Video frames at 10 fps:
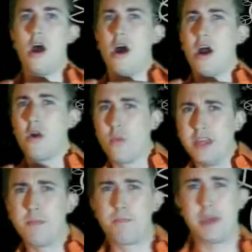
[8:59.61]
Are we
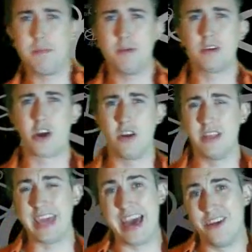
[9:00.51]
the people
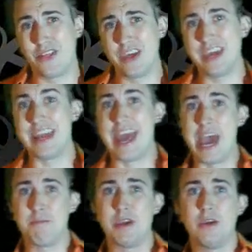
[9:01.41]
currently healthy and
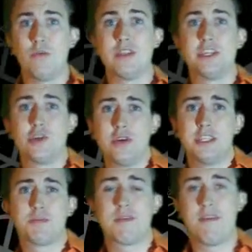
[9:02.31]
happy with the choices
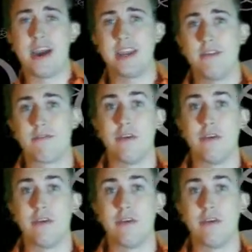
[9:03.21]
provided for